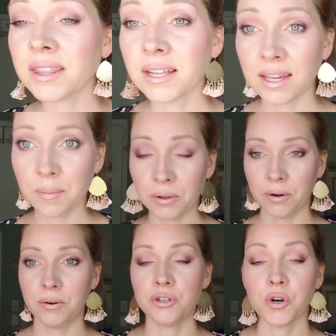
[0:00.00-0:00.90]
the link
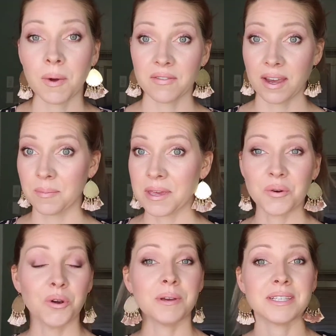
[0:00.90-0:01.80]
below to join my VIP
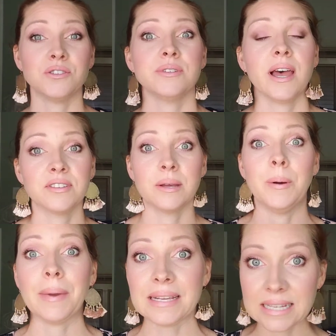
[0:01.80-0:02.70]
group, because I do have some
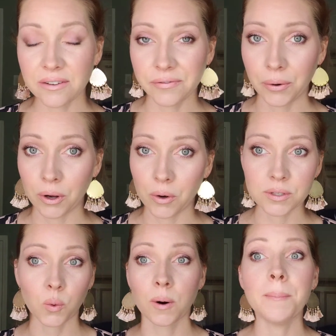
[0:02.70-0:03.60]
amazing photos,
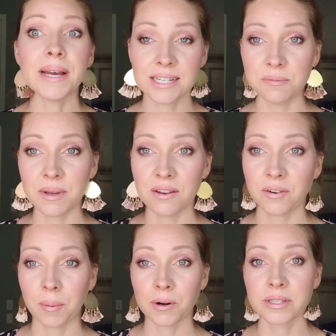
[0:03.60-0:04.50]
or message me for
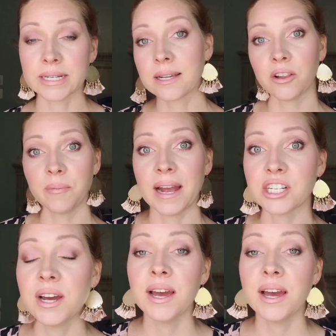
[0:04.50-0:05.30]
a personalized color match.